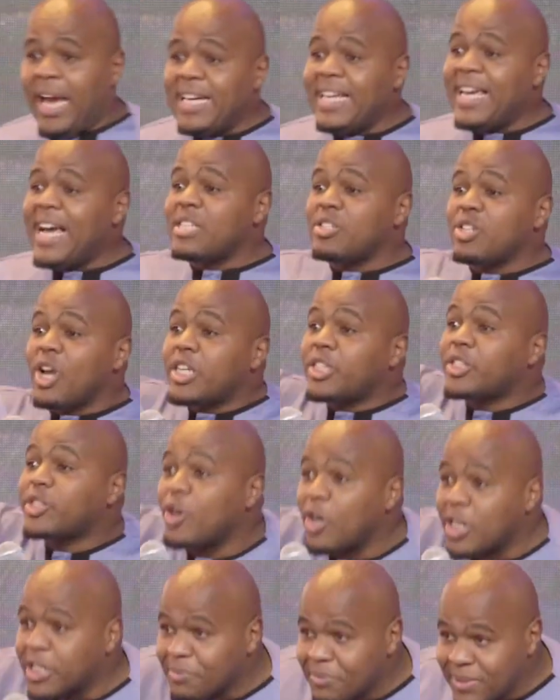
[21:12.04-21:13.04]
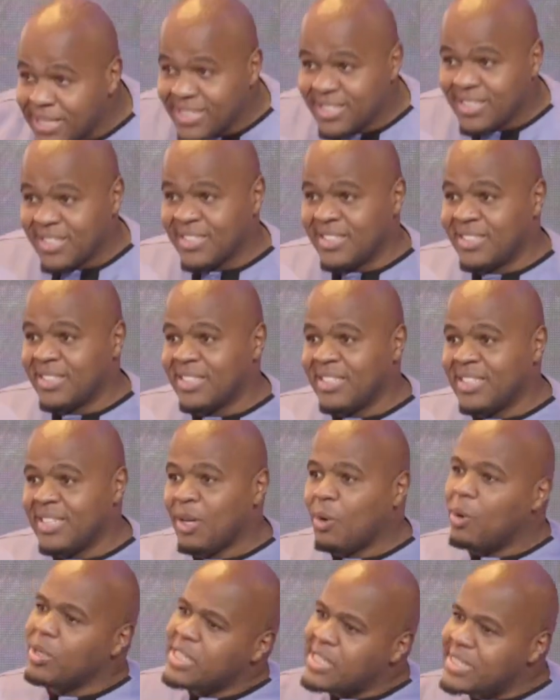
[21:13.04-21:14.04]
he has not told me,
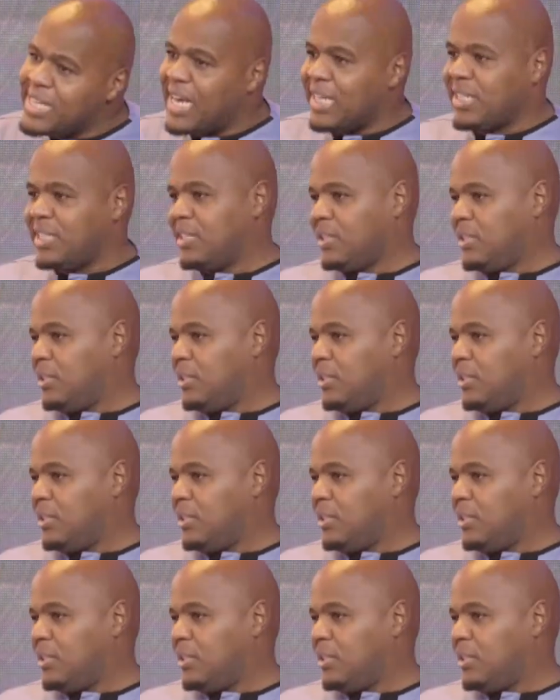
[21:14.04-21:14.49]
what is that?